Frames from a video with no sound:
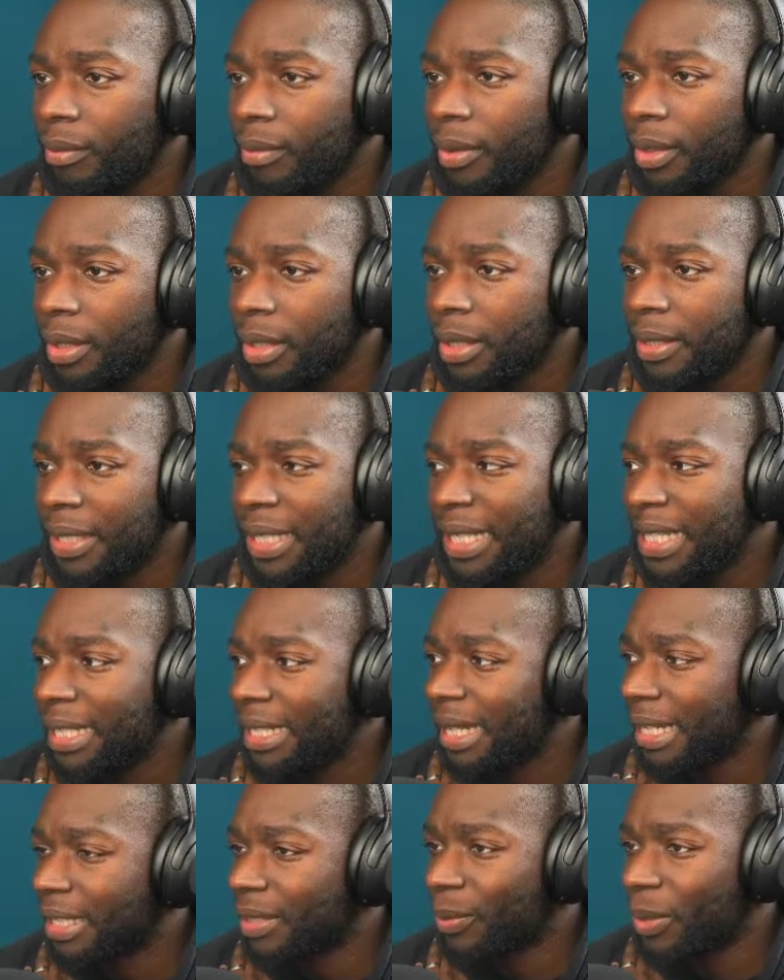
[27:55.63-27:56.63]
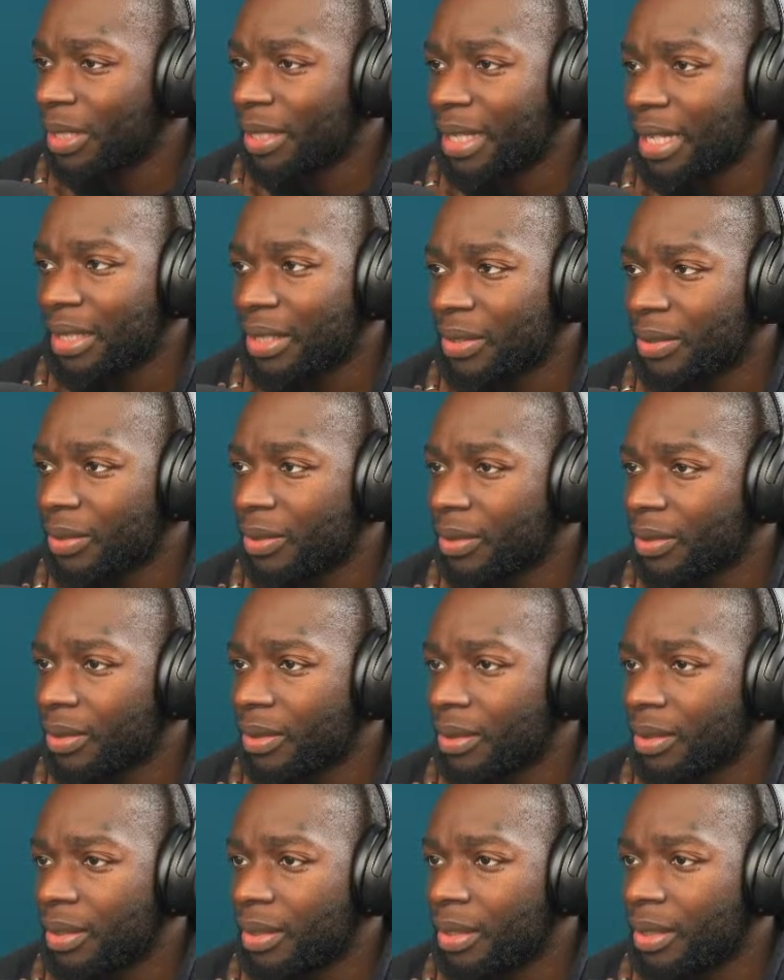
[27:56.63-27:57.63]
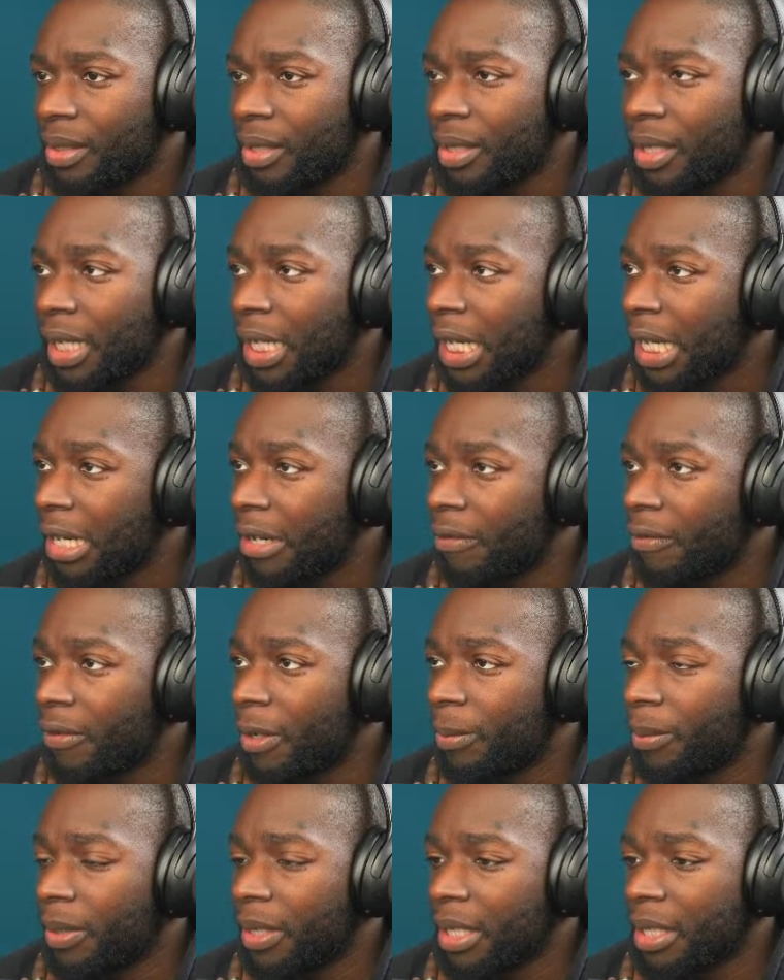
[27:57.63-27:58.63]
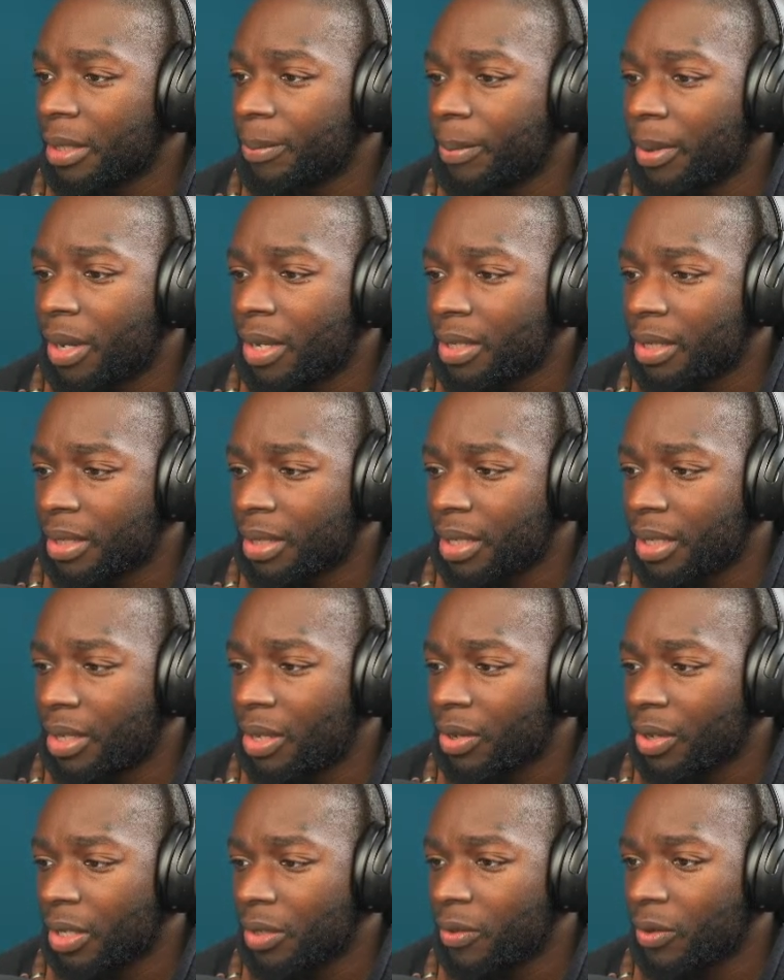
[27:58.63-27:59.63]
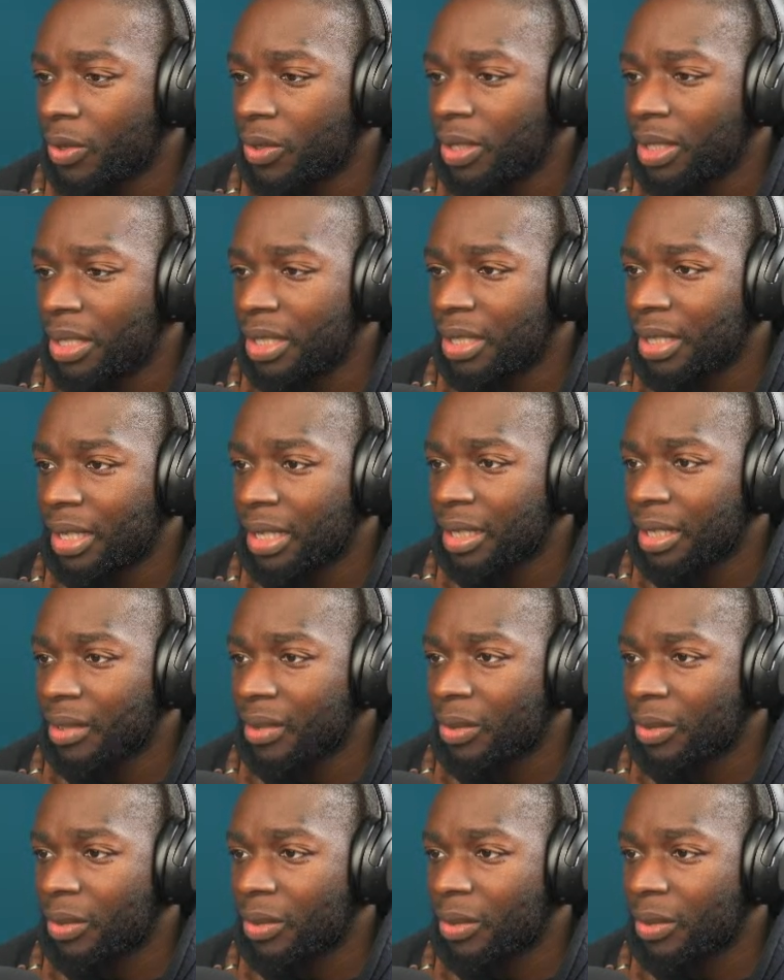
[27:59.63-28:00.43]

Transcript: Scene index, what does that do? Career begin pass. Okay, so we've got scene index,